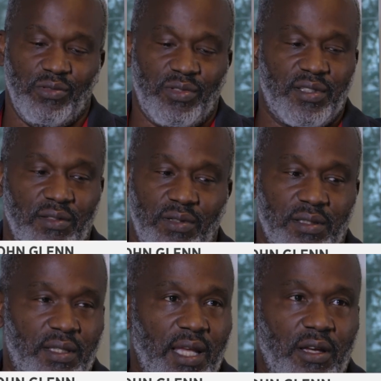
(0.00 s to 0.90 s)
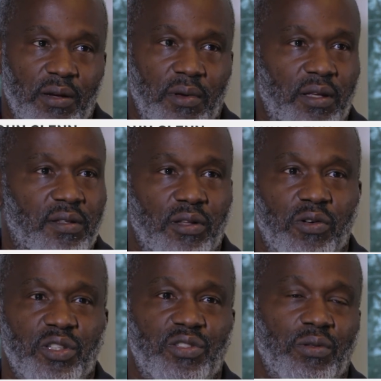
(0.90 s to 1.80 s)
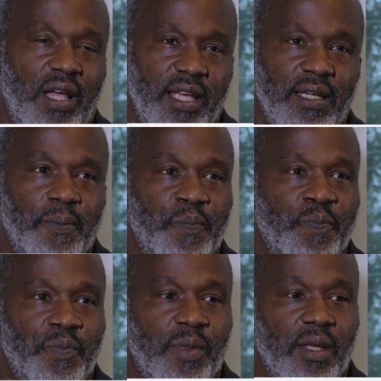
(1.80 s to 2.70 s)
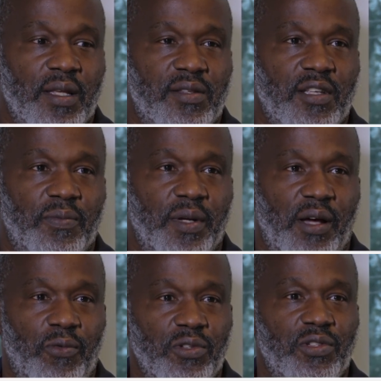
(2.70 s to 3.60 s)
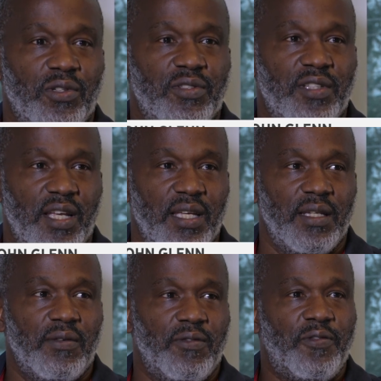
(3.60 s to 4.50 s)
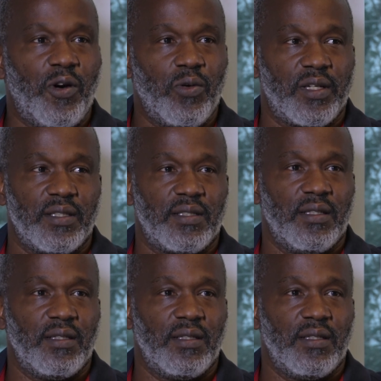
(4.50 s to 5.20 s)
you can stay here as long as you like and stuff, but I want you to stay focused.